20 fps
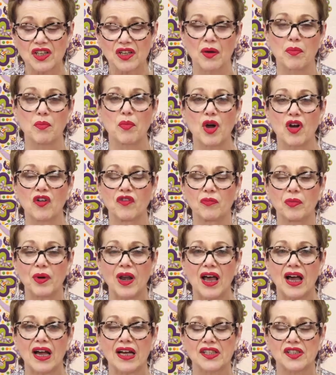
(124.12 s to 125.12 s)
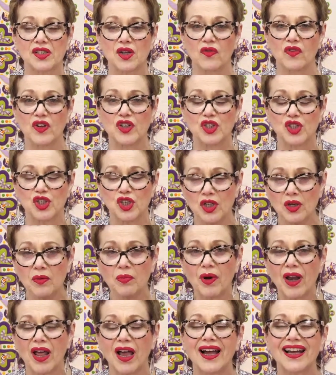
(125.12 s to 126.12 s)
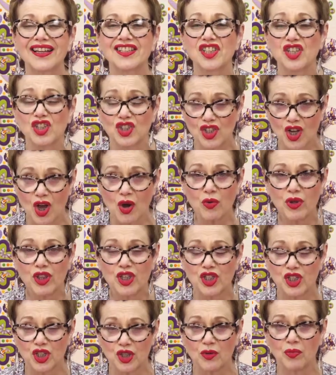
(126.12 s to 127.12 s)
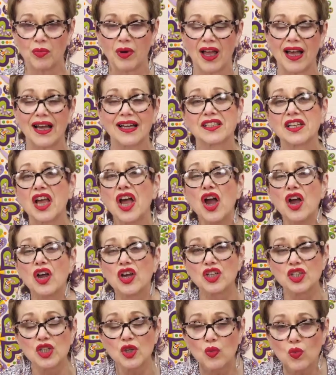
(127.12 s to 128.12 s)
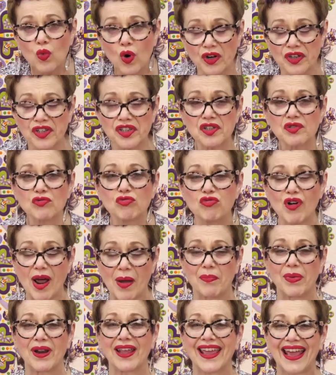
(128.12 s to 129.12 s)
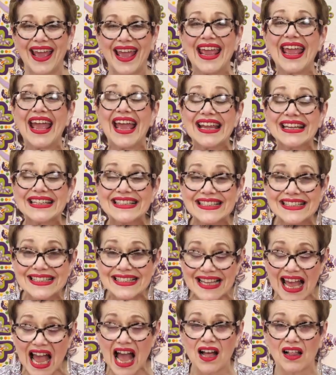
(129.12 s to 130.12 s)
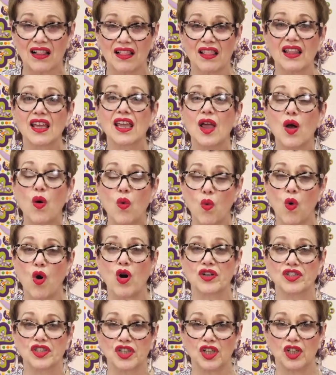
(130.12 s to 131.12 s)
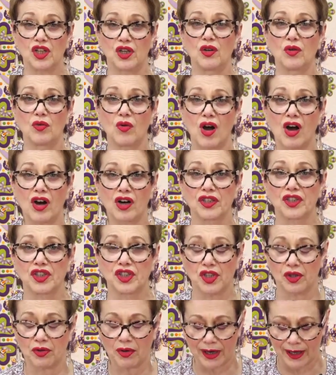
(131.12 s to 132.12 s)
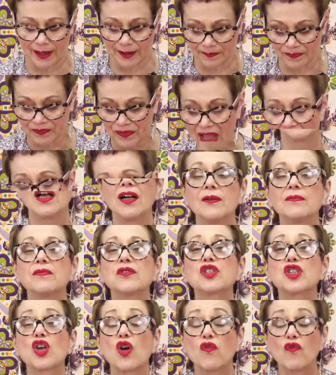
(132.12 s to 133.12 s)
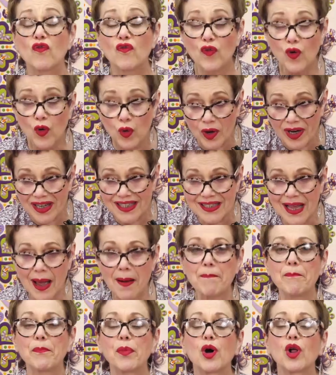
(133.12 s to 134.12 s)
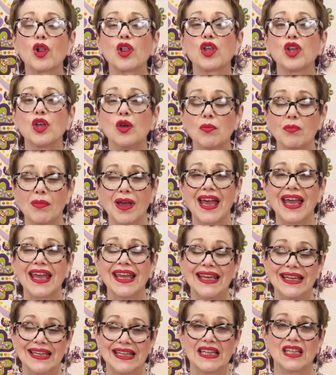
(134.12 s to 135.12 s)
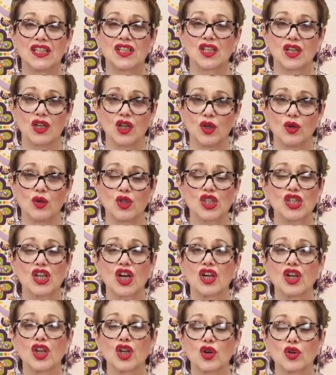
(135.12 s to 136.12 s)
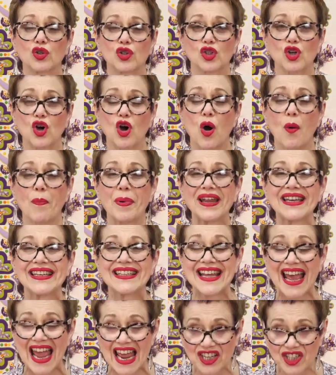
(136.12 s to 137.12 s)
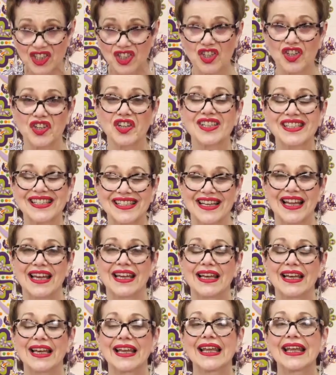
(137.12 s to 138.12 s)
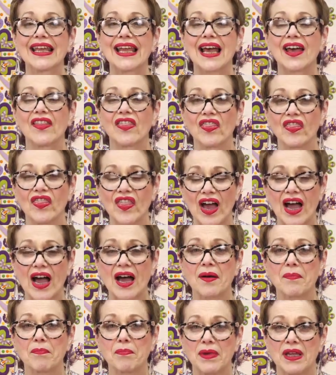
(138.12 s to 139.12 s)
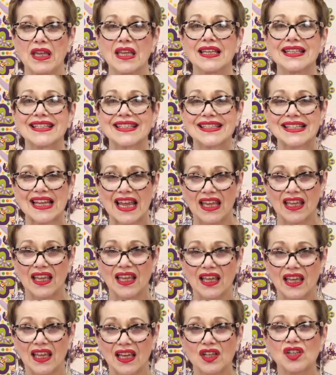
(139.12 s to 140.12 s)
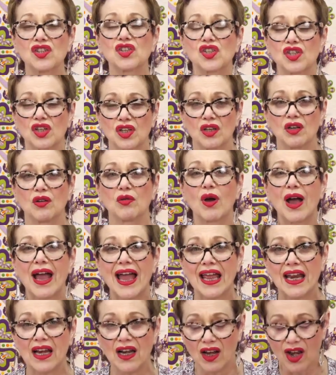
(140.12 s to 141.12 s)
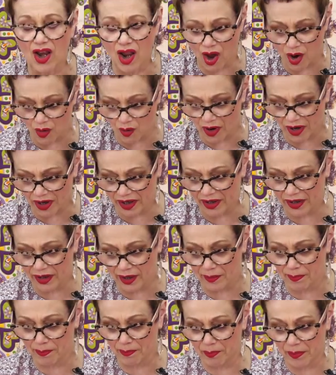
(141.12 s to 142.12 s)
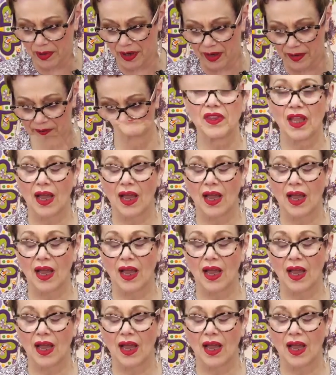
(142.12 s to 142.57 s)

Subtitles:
number of plies. So if it's 2 plies, sew with 2 plies, because you want to replicate exactly what you are doing. And so for example, you may need to loosen your top tension slightly, and that means taking it to a lower number,